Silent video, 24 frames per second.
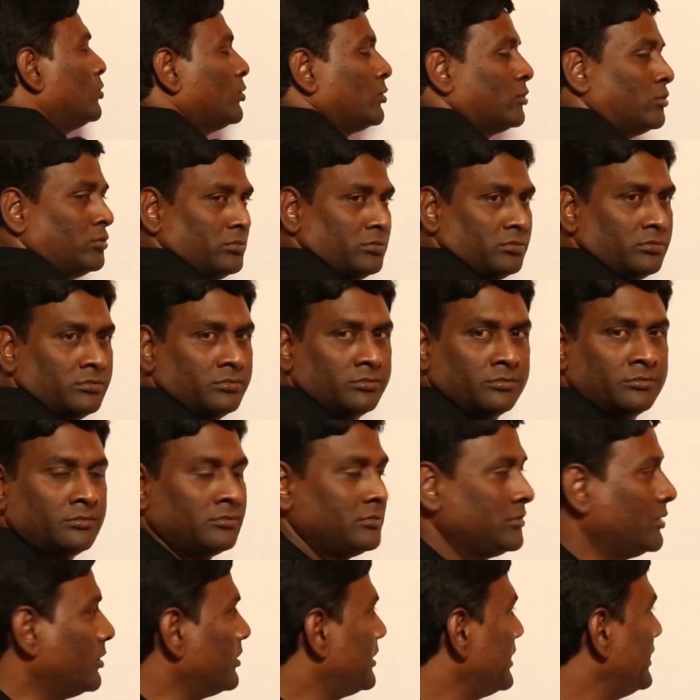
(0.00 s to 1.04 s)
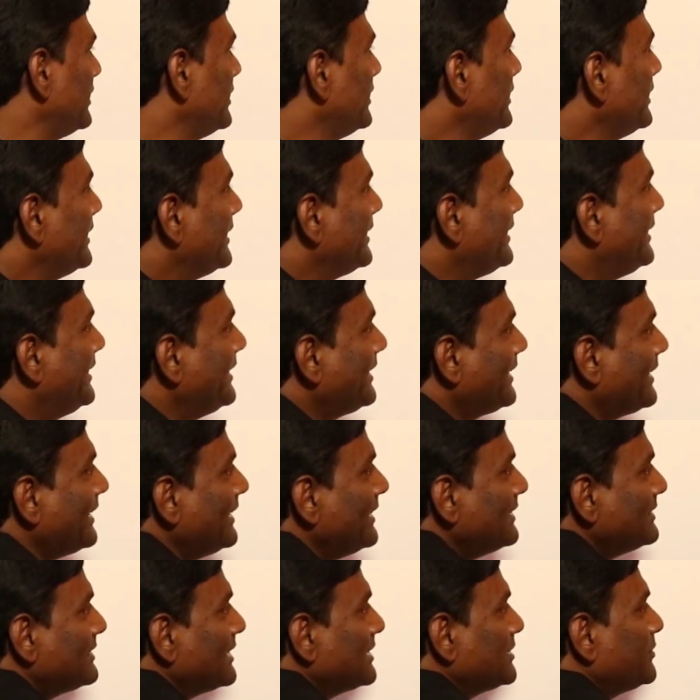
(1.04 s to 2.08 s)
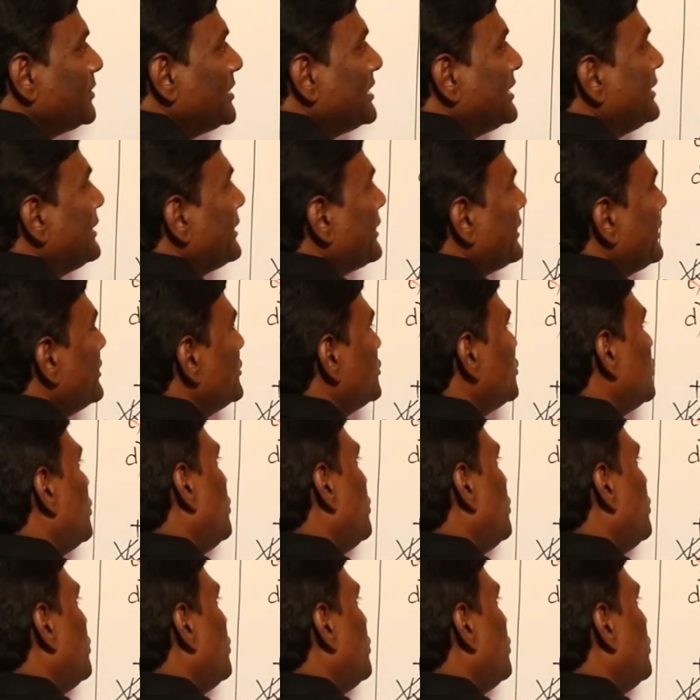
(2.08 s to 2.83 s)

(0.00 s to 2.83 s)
no. Okay, decreases with increased